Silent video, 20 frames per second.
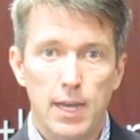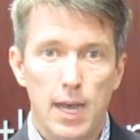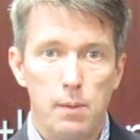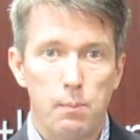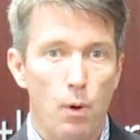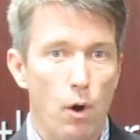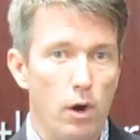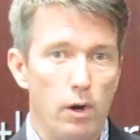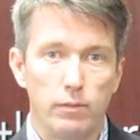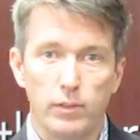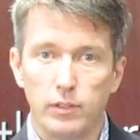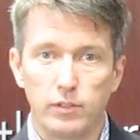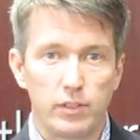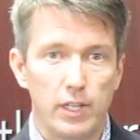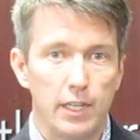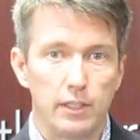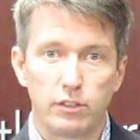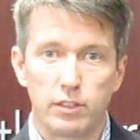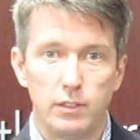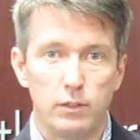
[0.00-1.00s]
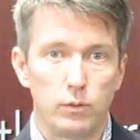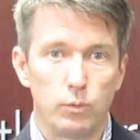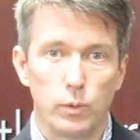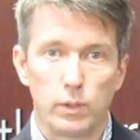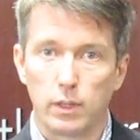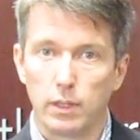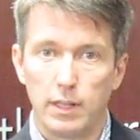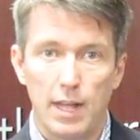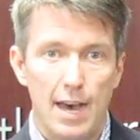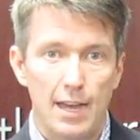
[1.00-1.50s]
a part of discussions
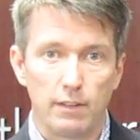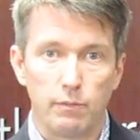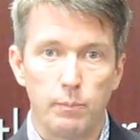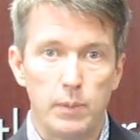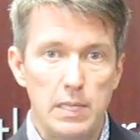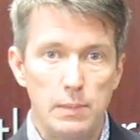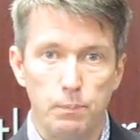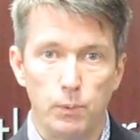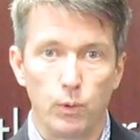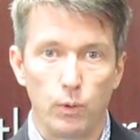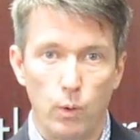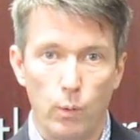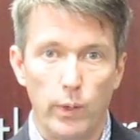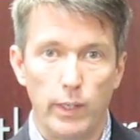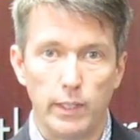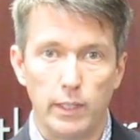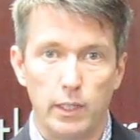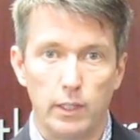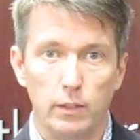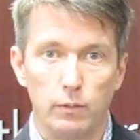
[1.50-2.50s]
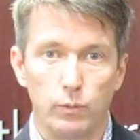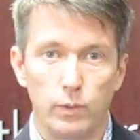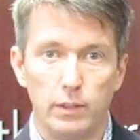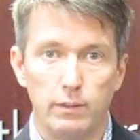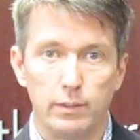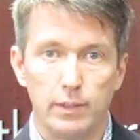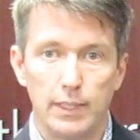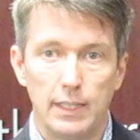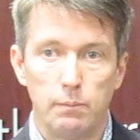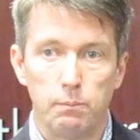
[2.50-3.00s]
with a lot of people going on
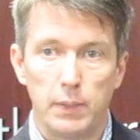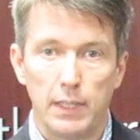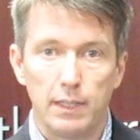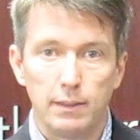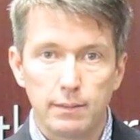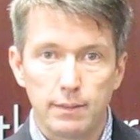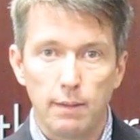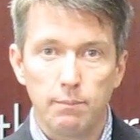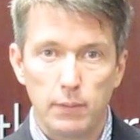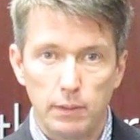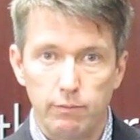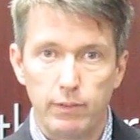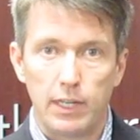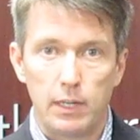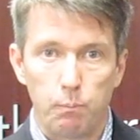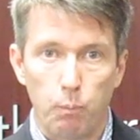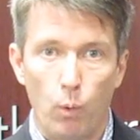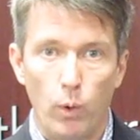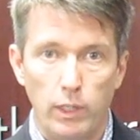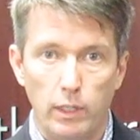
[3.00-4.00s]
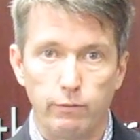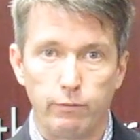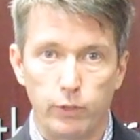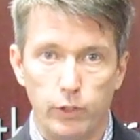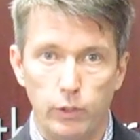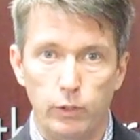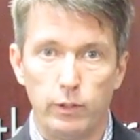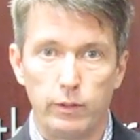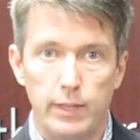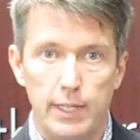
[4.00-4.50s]
recently, but it's something very poignant for
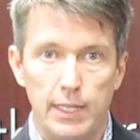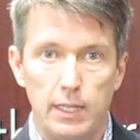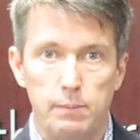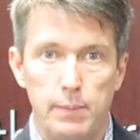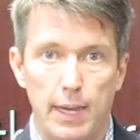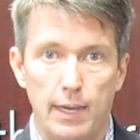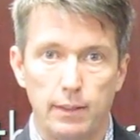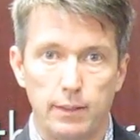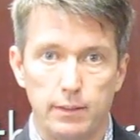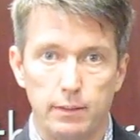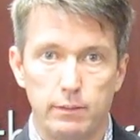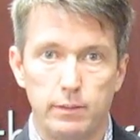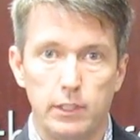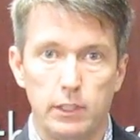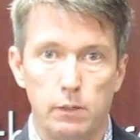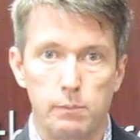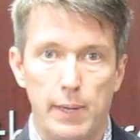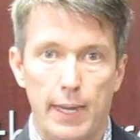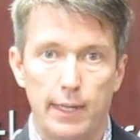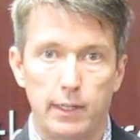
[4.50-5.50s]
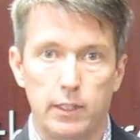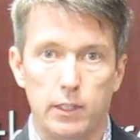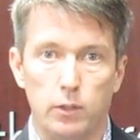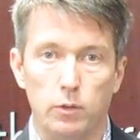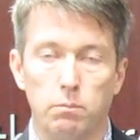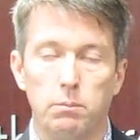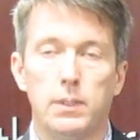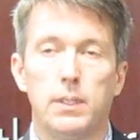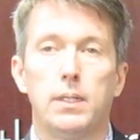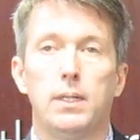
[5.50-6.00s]
you to think about and consider back home.